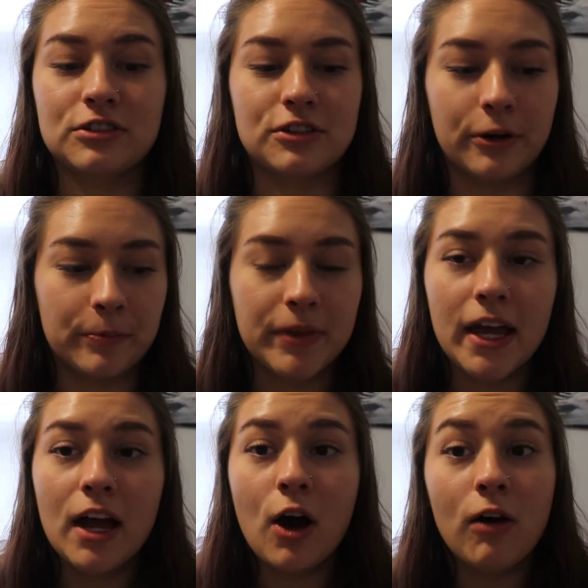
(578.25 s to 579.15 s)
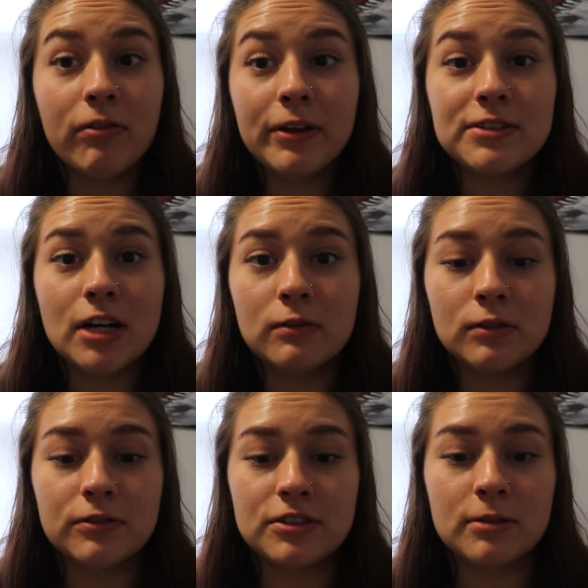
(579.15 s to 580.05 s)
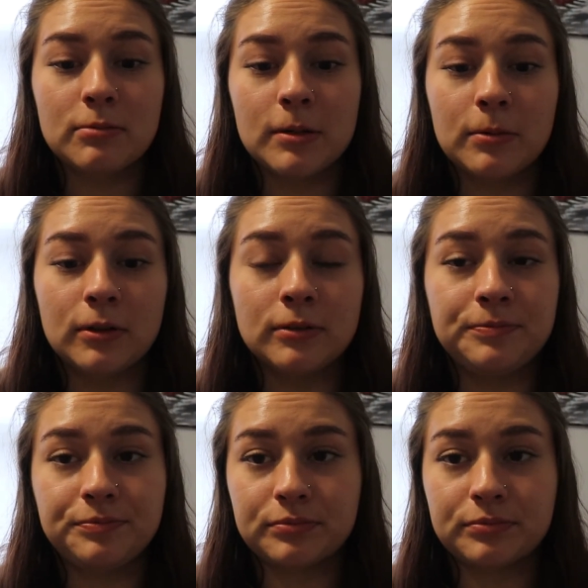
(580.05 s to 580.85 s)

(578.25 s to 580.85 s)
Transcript: So hopefully it was helpful for some people.